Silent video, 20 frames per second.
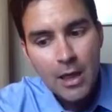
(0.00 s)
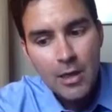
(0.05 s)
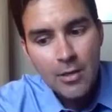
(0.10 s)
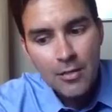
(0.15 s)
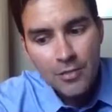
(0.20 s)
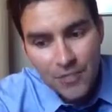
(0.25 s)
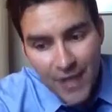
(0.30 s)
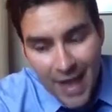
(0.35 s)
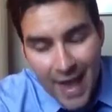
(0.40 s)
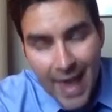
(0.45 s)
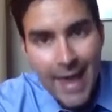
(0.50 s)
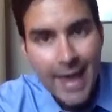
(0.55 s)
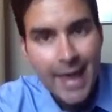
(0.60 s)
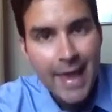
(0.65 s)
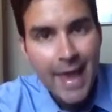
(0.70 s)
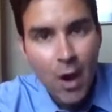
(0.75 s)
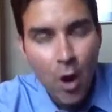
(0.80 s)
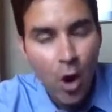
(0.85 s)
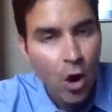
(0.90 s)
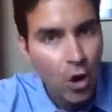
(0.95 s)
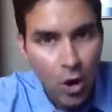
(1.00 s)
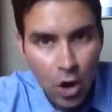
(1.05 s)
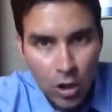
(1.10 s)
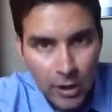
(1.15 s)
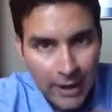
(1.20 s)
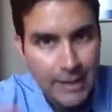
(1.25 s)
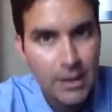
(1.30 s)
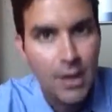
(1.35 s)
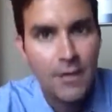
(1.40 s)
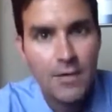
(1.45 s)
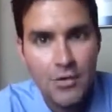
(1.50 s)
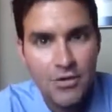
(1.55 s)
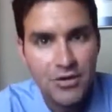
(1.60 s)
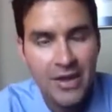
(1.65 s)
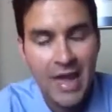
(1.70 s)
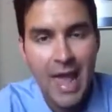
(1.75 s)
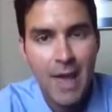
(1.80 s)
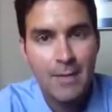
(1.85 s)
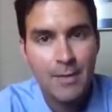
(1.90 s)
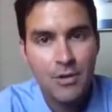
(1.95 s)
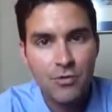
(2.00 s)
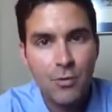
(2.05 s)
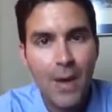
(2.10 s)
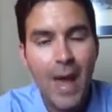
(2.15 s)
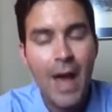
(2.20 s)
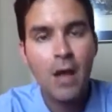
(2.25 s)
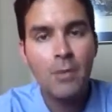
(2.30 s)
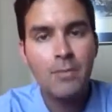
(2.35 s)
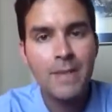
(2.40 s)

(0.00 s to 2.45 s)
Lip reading: They are all in on this scam as well